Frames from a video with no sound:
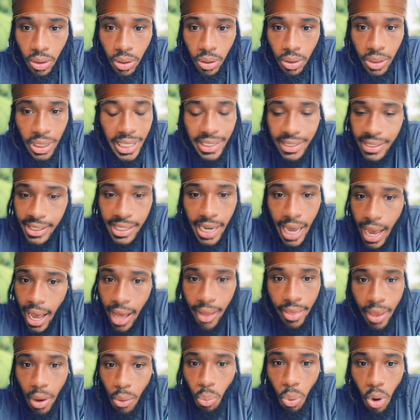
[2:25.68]
That's not how
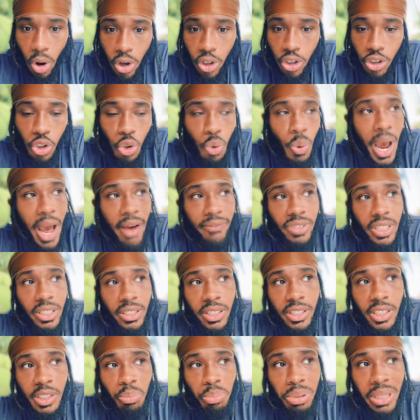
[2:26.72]
that works. You have to
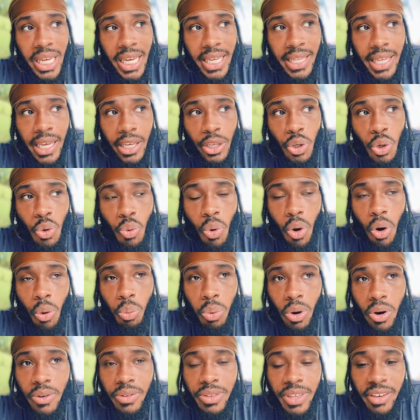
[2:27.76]
display that you are
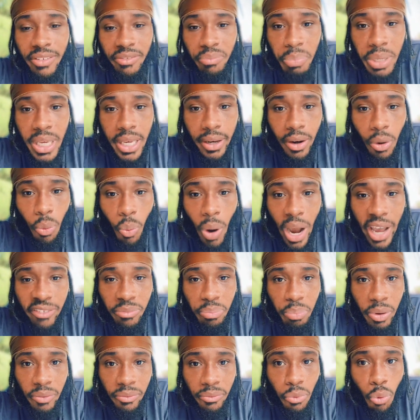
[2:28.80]
worthy of being a wife
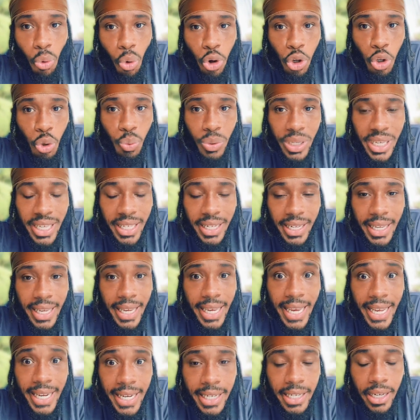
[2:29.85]
before you get
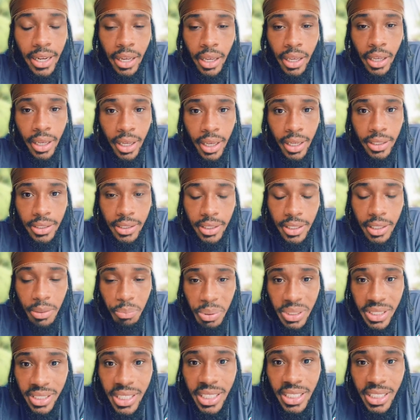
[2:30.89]
into the
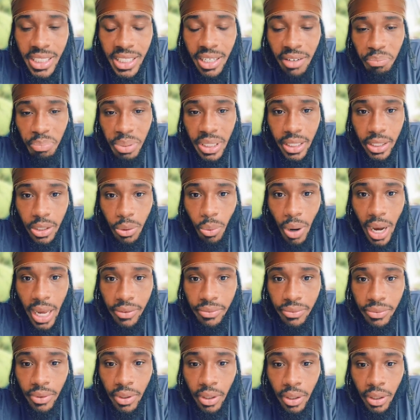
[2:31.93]
position of being a
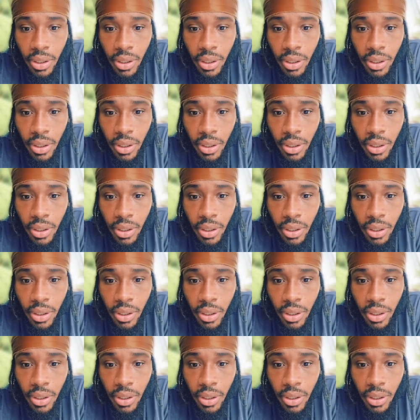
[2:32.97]
wife.